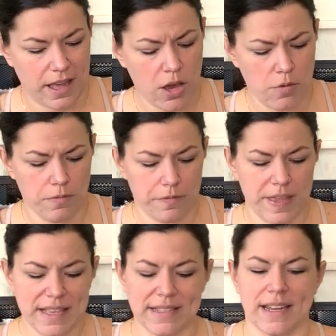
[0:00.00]
Oh,
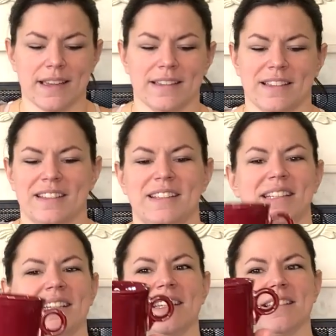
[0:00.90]
Fiesta.
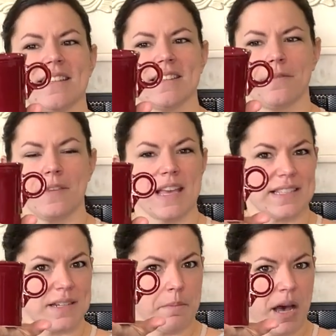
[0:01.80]
This is a
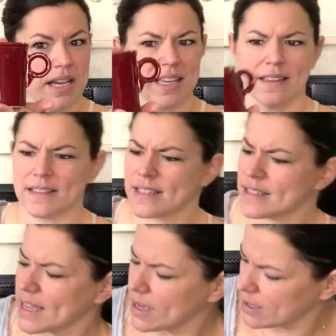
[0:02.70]
Fiesta mug. This is
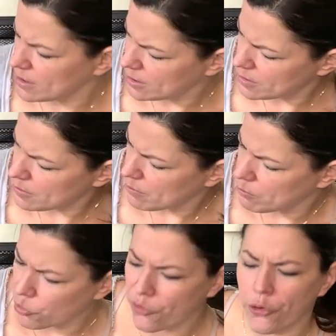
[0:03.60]
like a
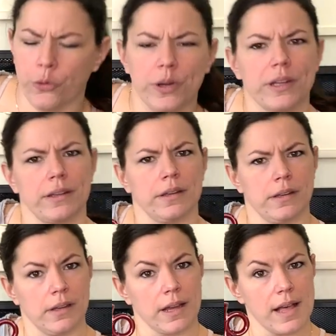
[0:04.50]
maroon
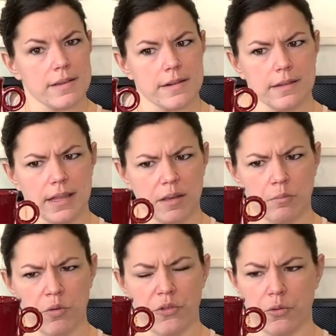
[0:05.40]
color,
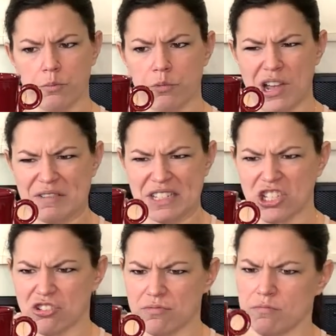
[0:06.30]
maroon,
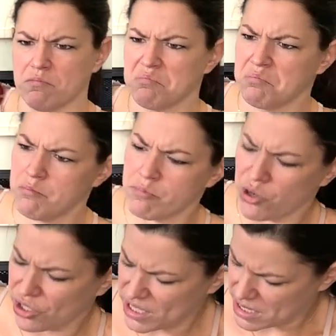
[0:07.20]
brownish,
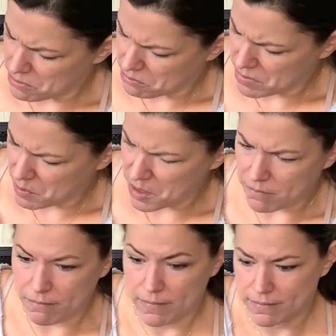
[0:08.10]
burgundy, maybe.
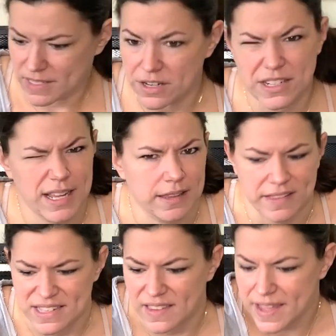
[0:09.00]
It's hard to tell on
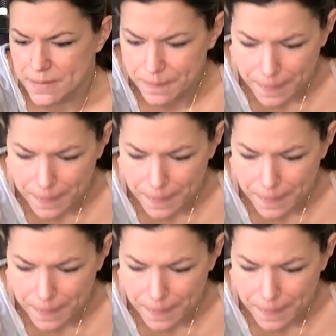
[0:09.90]
this light.